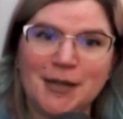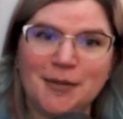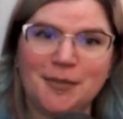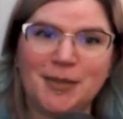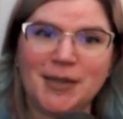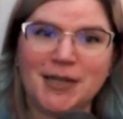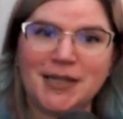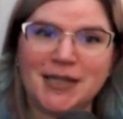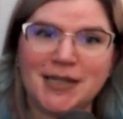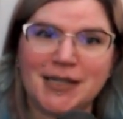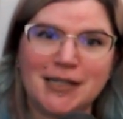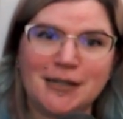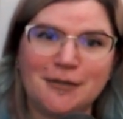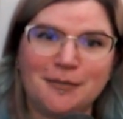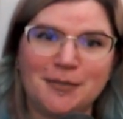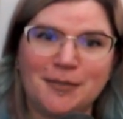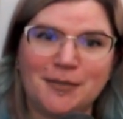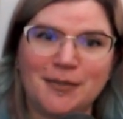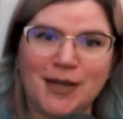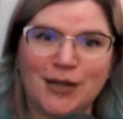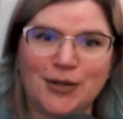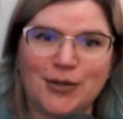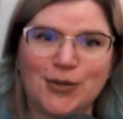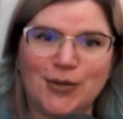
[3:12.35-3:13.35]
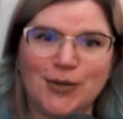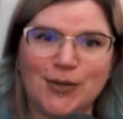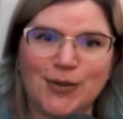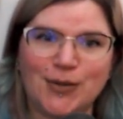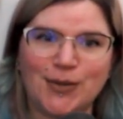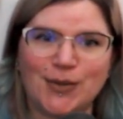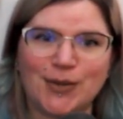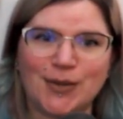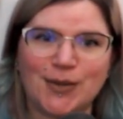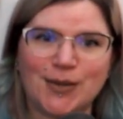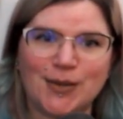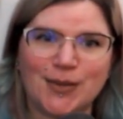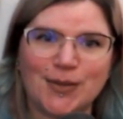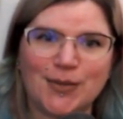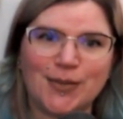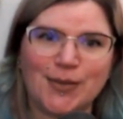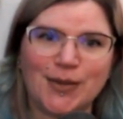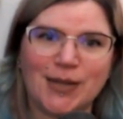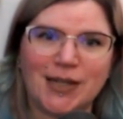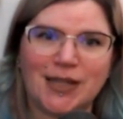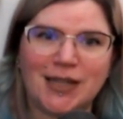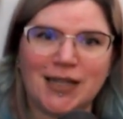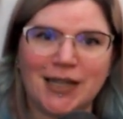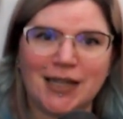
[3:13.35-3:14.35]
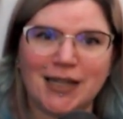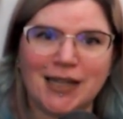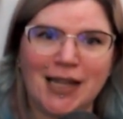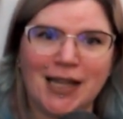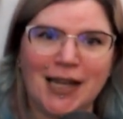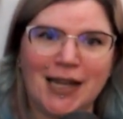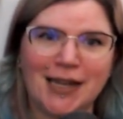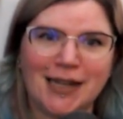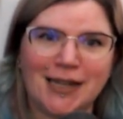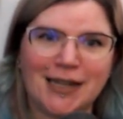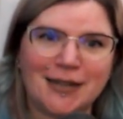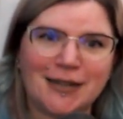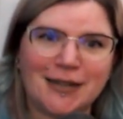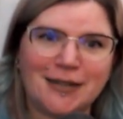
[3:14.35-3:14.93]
been some issues with it. Like